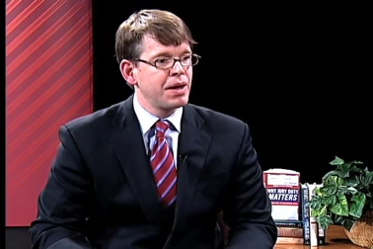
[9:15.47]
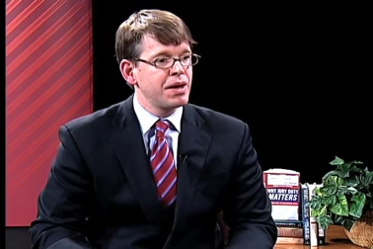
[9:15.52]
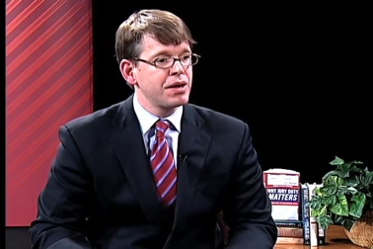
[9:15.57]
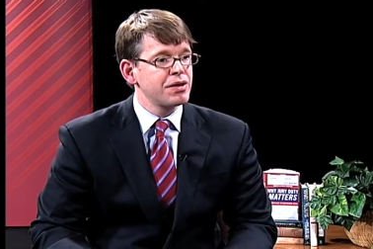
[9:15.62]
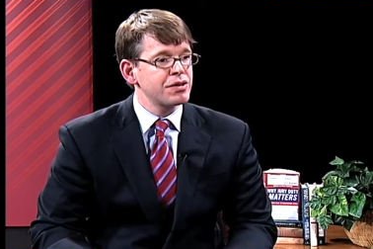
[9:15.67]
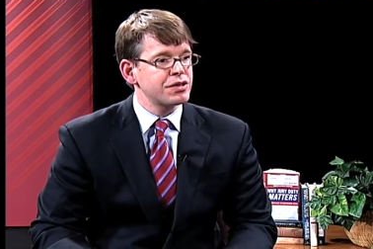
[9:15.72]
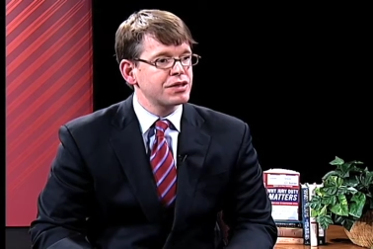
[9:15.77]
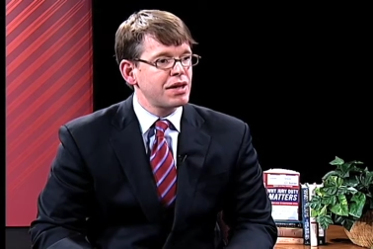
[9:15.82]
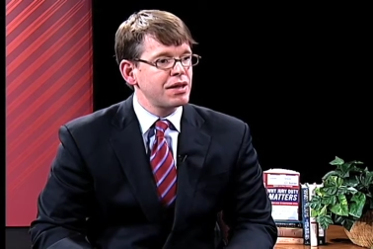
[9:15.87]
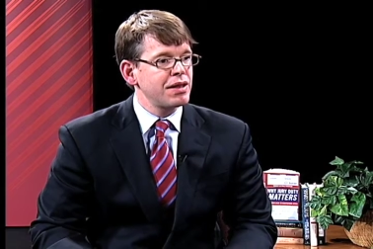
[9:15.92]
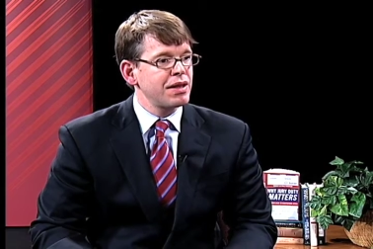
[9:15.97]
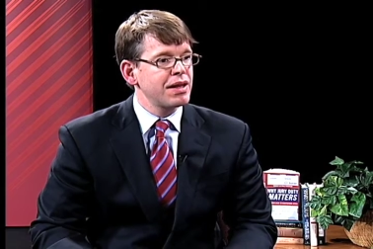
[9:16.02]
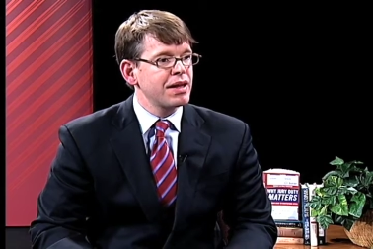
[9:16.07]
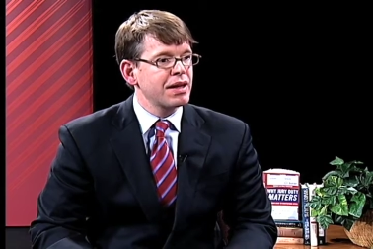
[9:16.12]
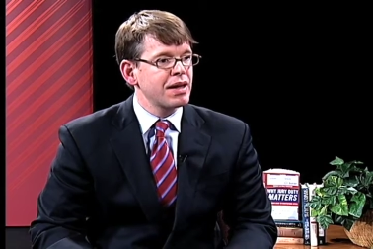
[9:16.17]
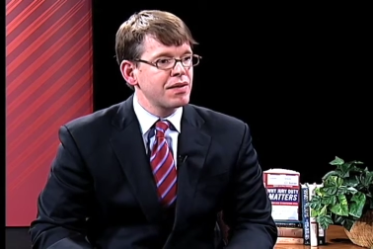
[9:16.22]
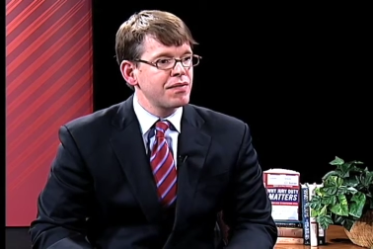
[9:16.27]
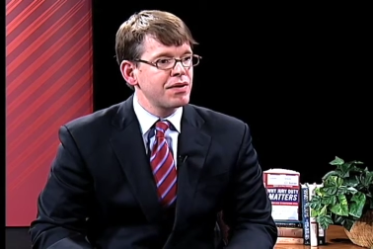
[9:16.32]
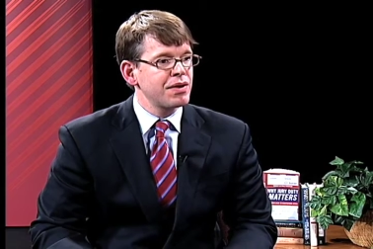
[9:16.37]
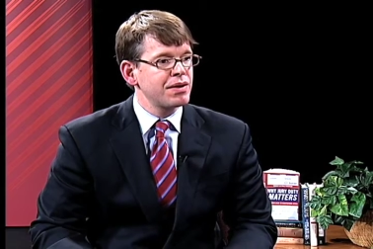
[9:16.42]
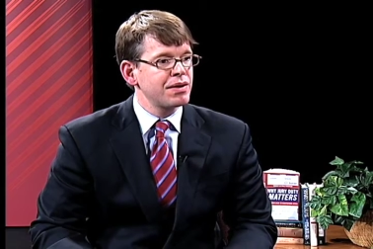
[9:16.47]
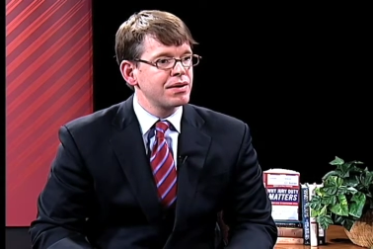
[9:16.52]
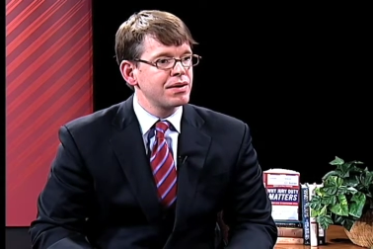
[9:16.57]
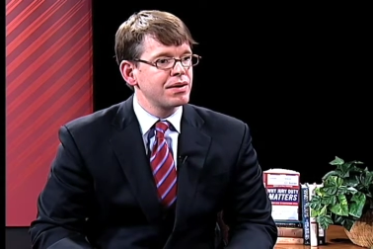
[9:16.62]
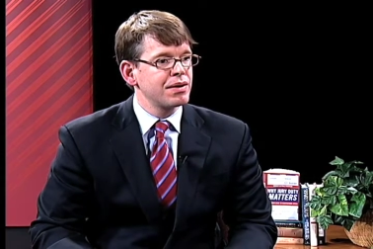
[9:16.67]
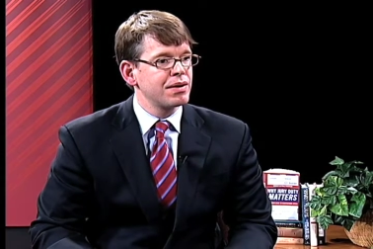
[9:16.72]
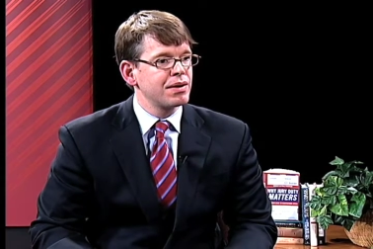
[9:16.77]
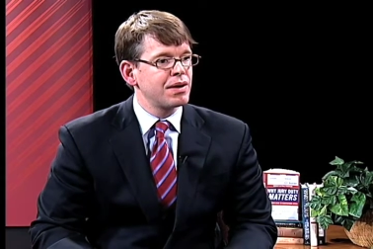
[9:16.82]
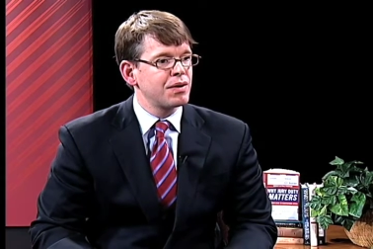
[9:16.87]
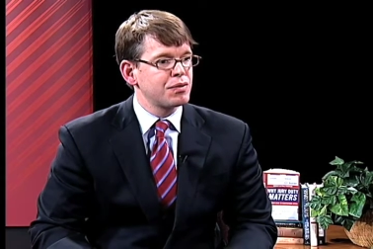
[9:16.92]
You're suddenly given
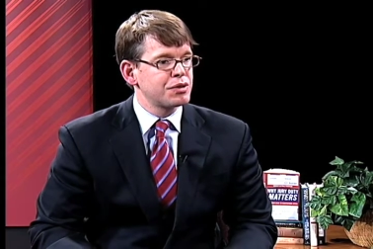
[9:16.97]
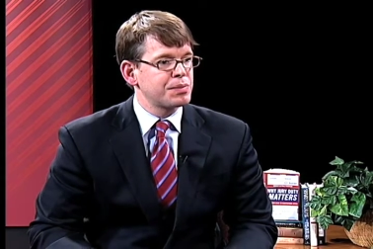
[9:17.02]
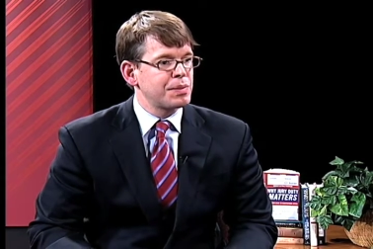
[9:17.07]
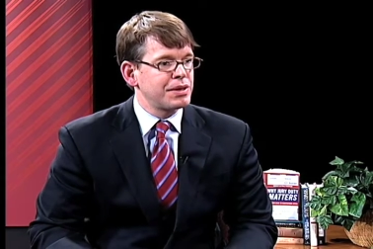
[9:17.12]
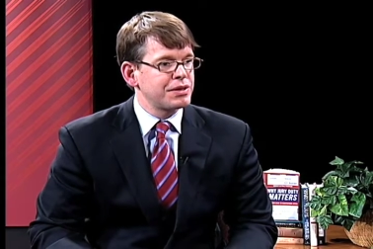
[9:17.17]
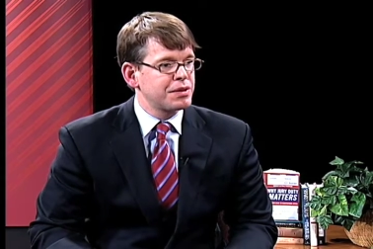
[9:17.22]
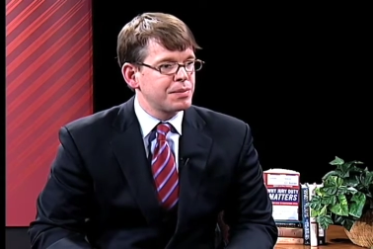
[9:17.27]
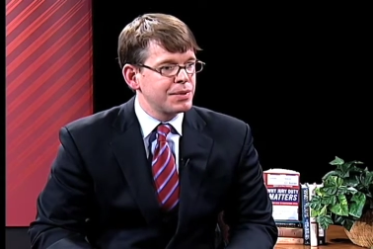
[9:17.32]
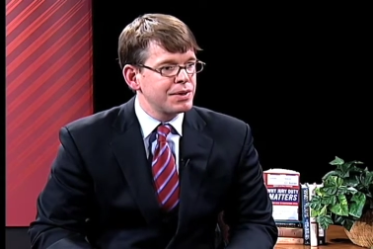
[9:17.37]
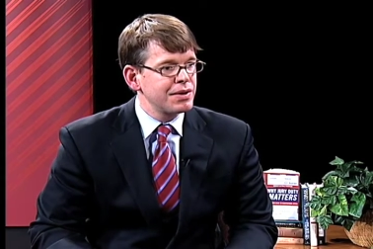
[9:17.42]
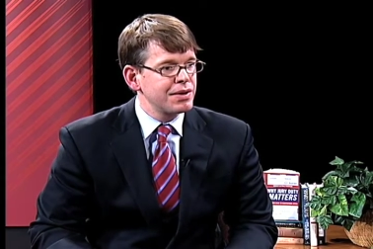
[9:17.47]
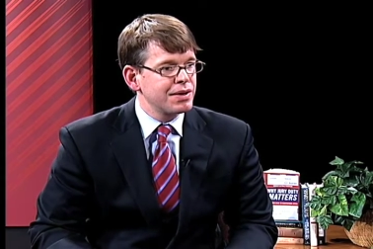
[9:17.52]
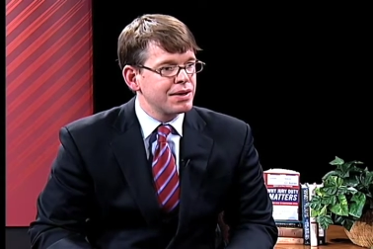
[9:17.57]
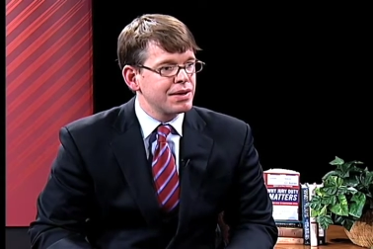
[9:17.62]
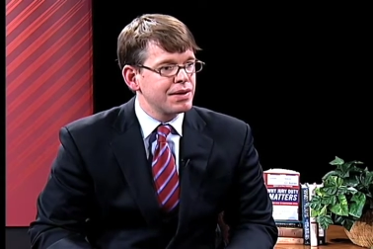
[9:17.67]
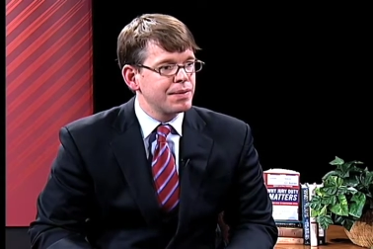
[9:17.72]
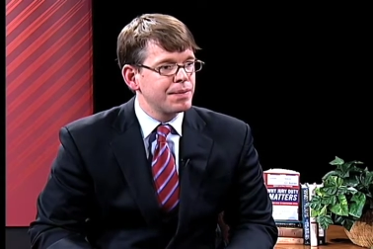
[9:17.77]
a responsibility.